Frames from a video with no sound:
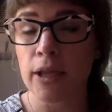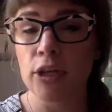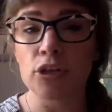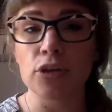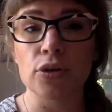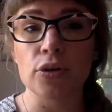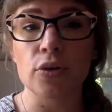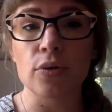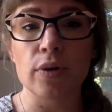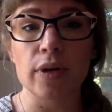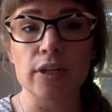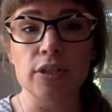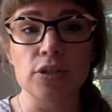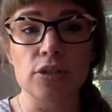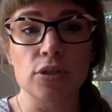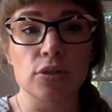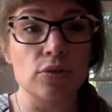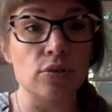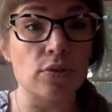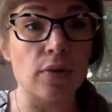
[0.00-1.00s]
You're going
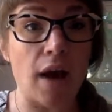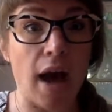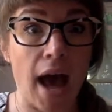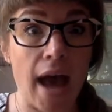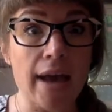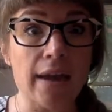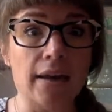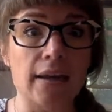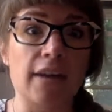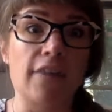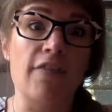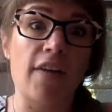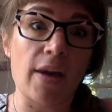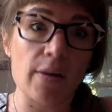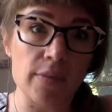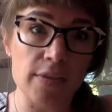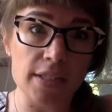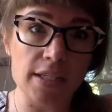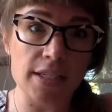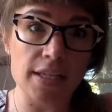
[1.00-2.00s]
to, if I
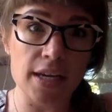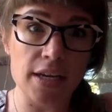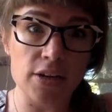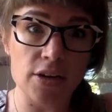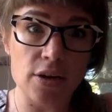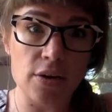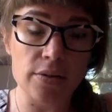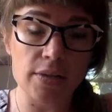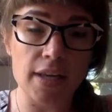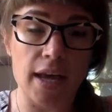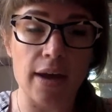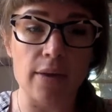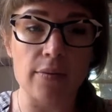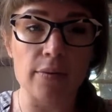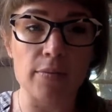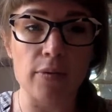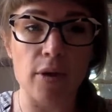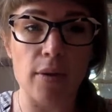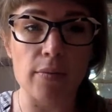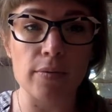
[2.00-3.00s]
was to take notes, I
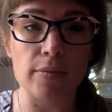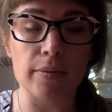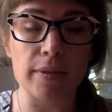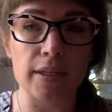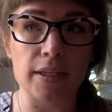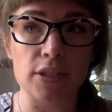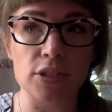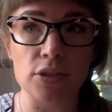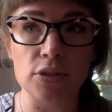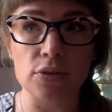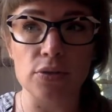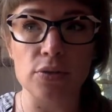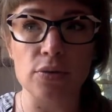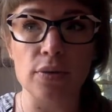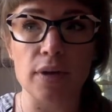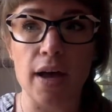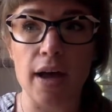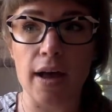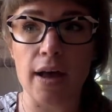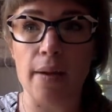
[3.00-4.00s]
would probably
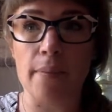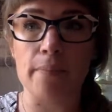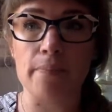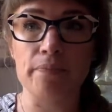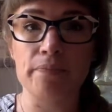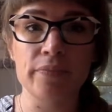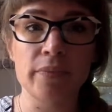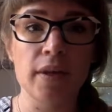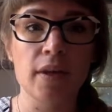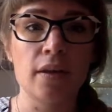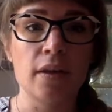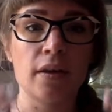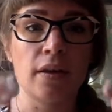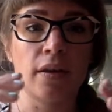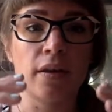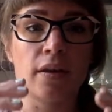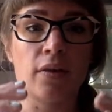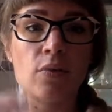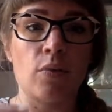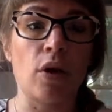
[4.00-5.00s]
do,
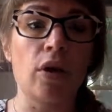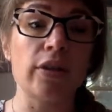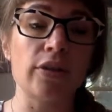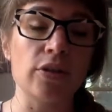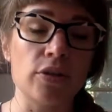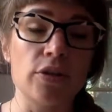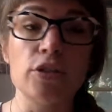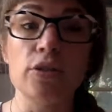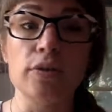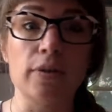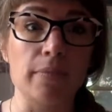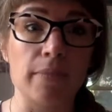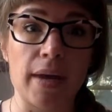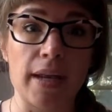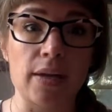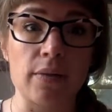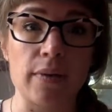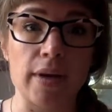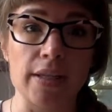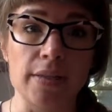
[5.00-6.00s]
well, you could do it in
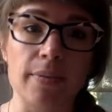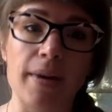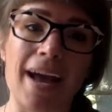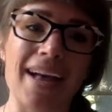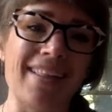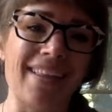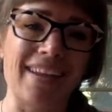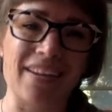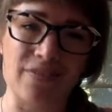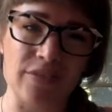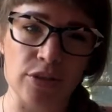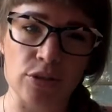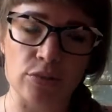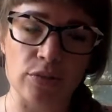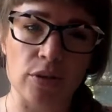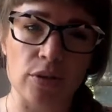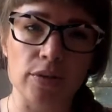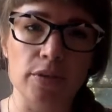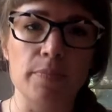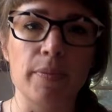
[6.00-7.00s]
many ways, but I like visual
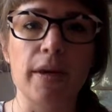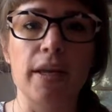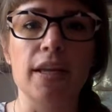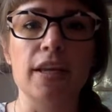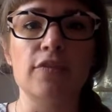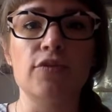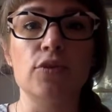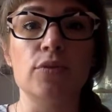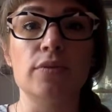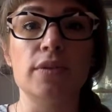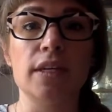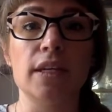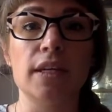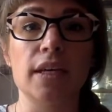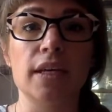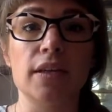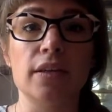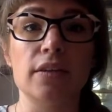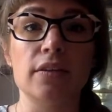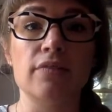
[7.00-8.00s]
notes. But if you
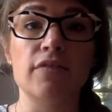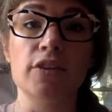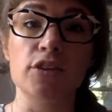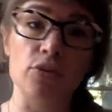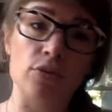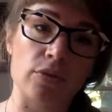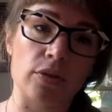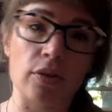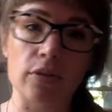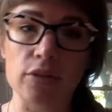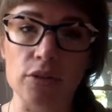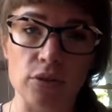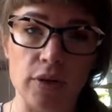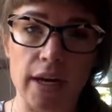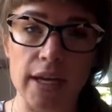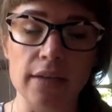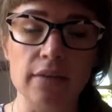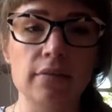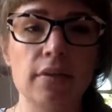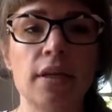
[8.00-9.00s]
did visual notes,
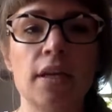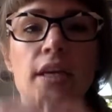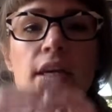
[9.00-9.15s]
great.